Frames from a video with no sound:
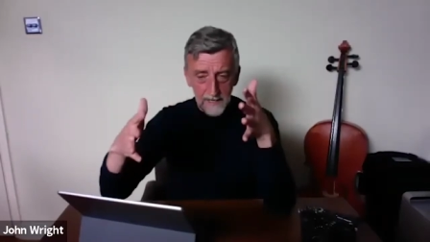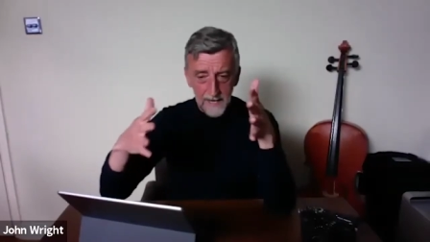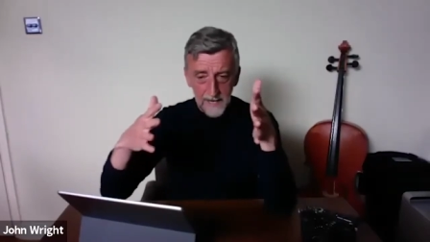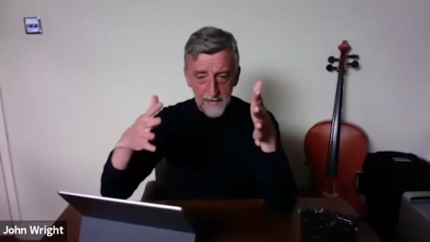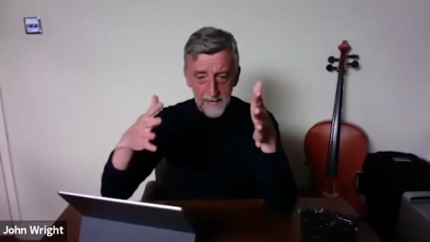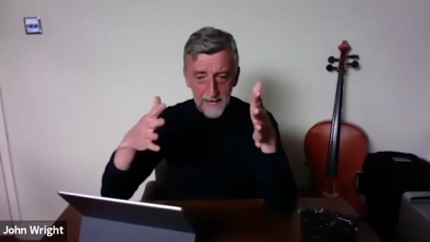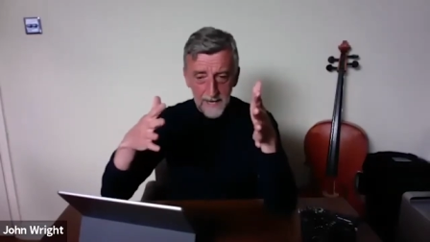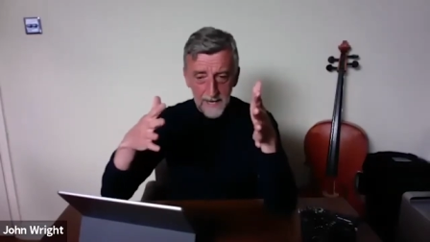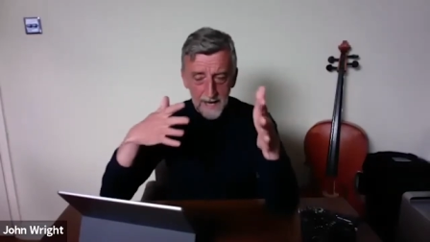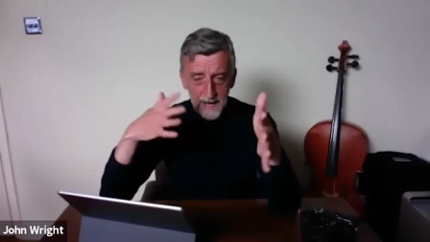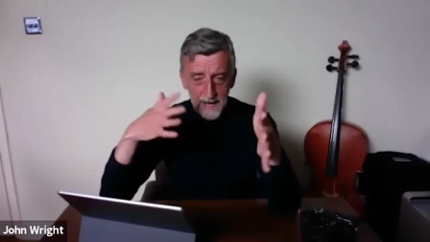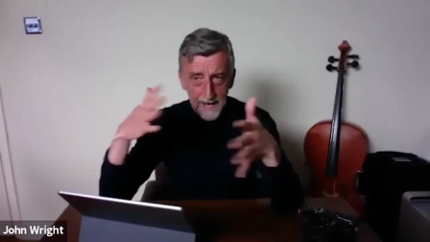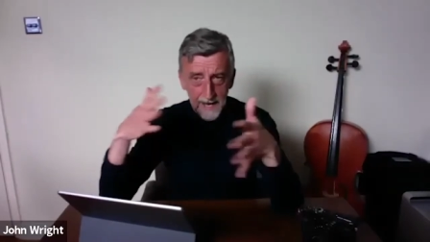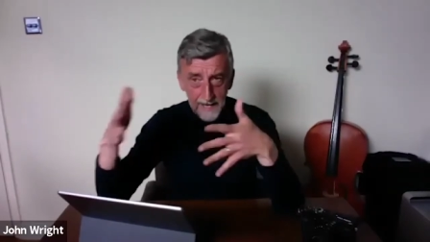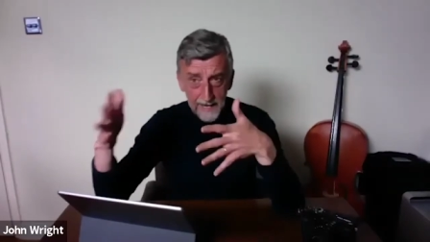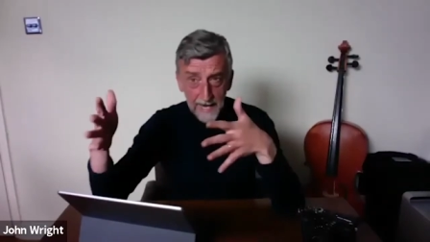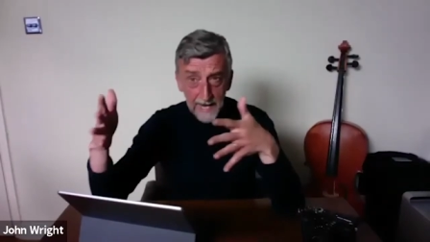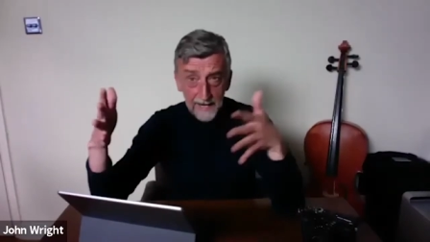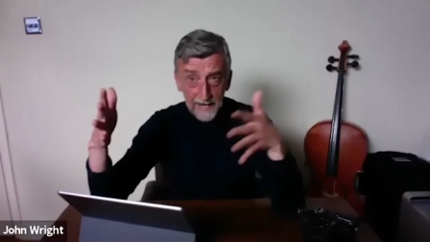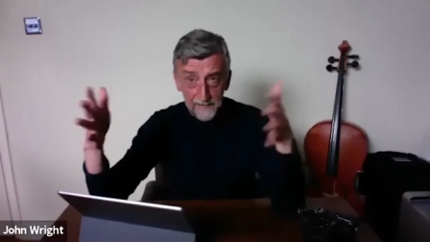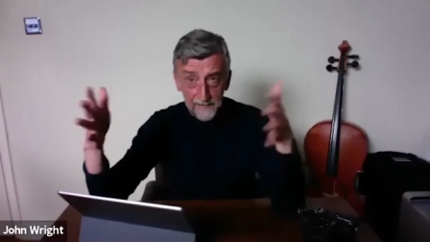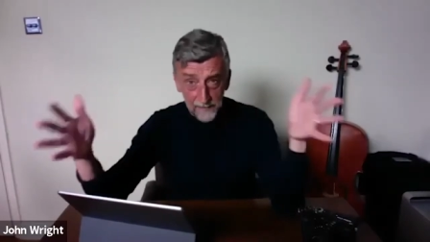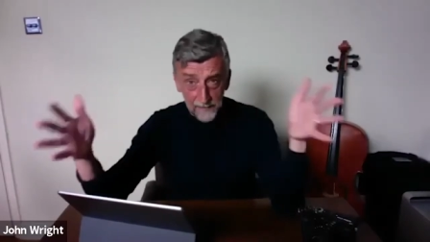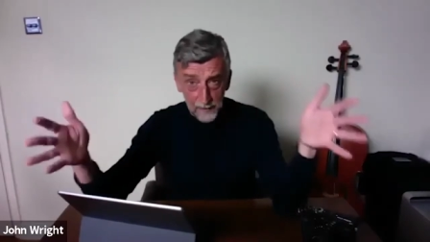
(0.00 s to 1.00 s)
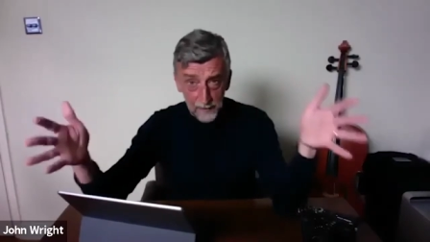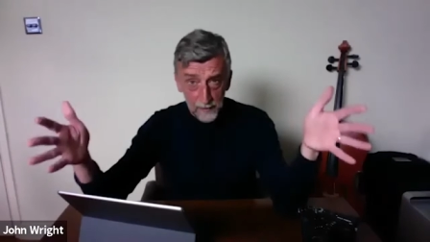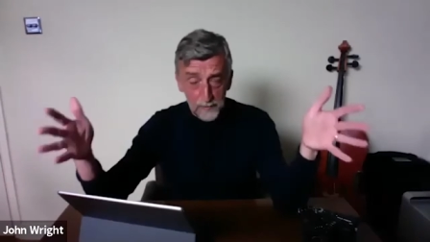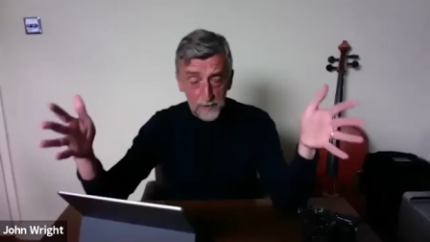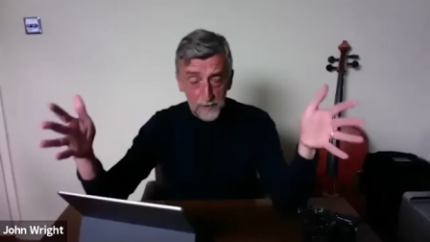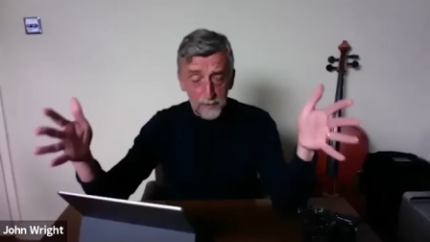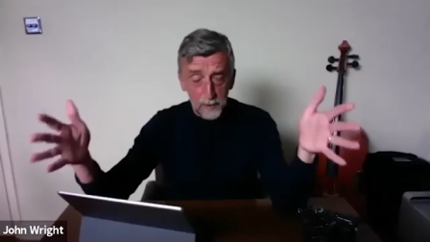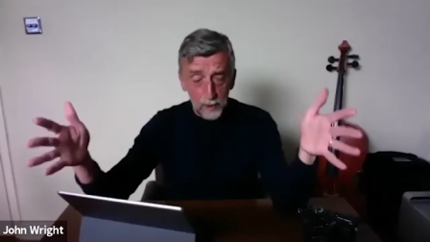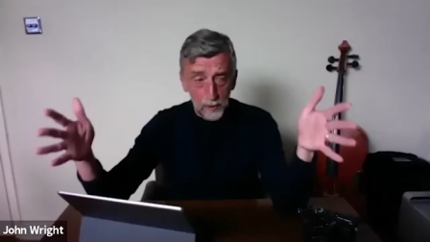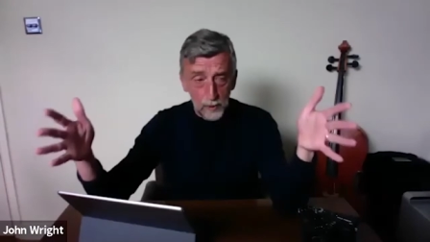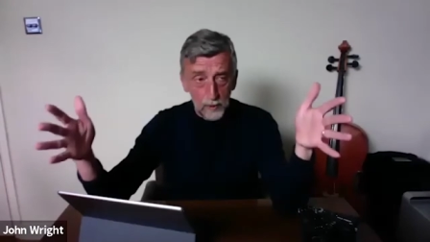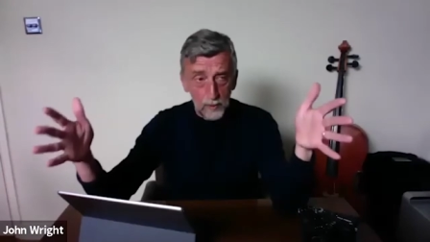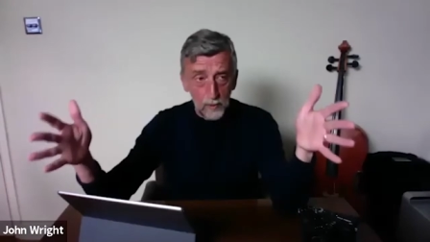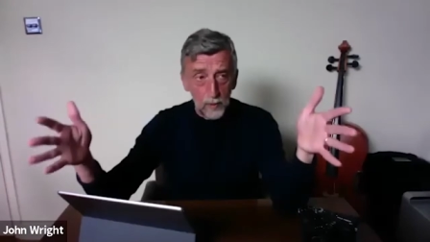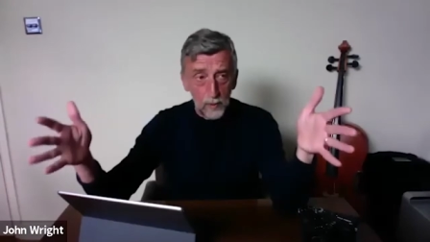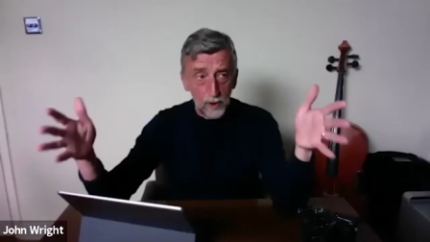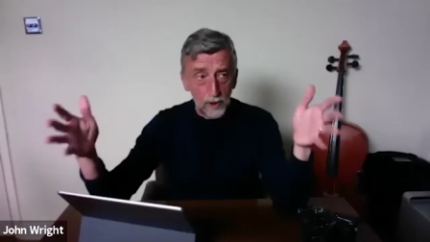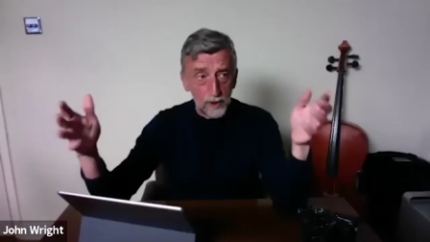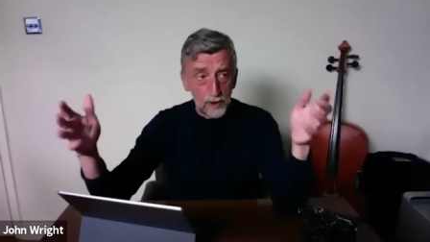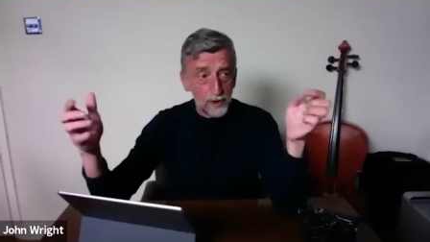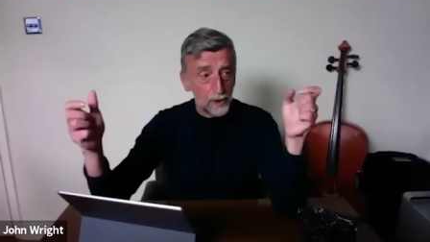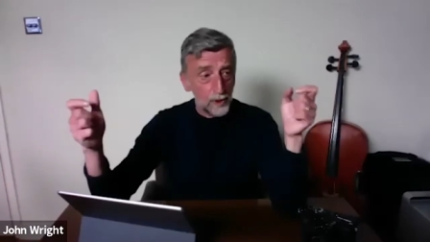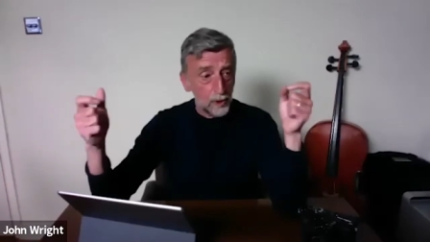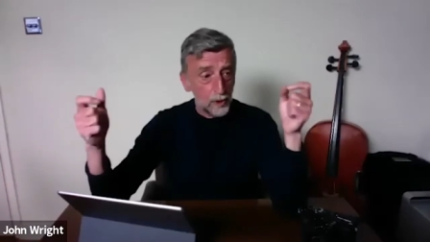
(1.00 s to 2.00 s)
and, and again for the people who are
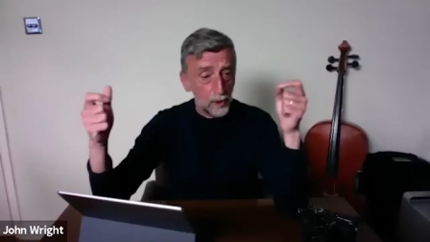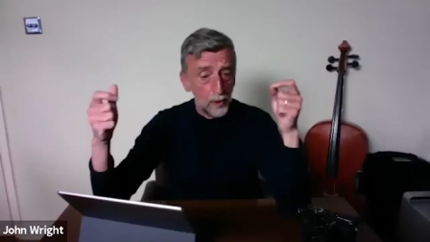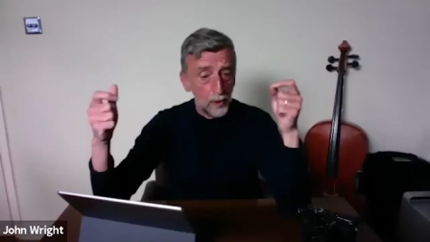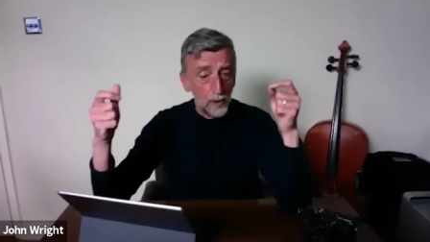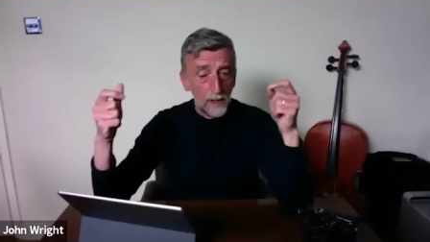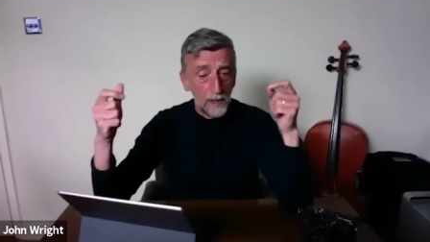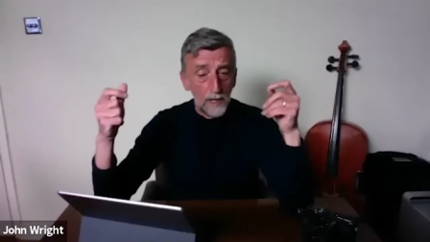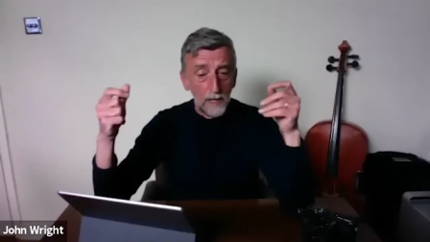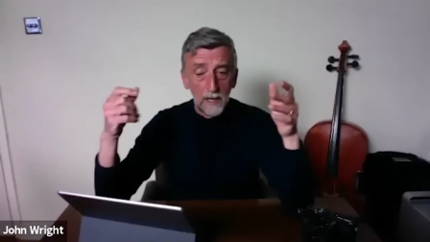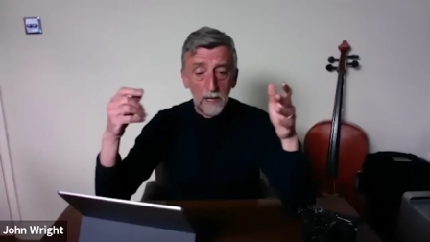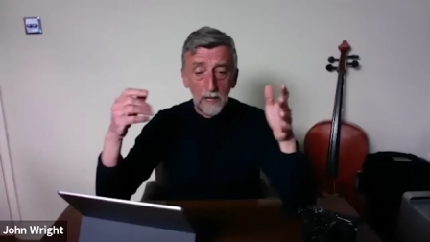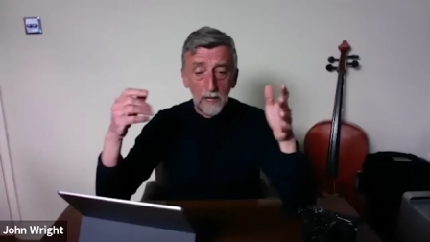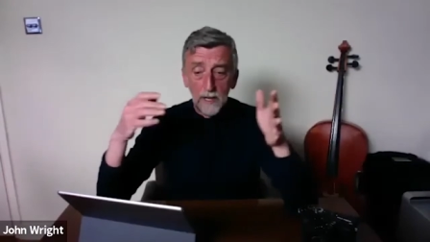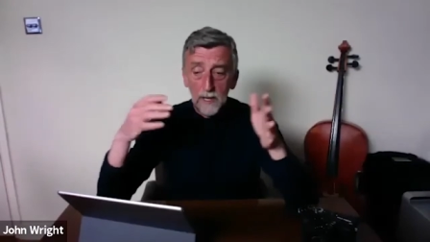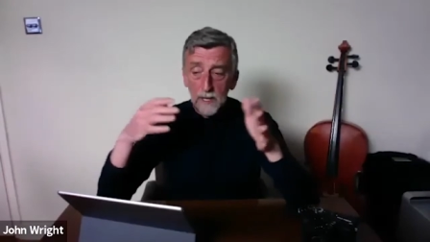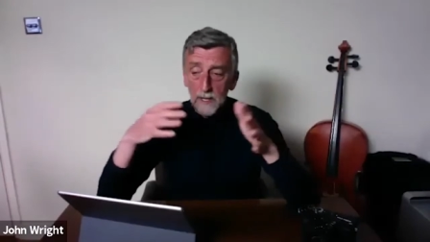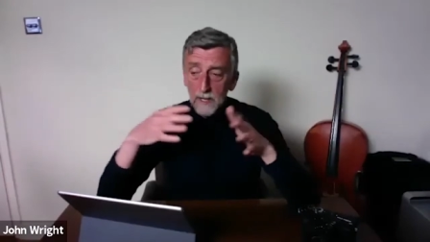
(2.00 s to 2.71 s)
watching who are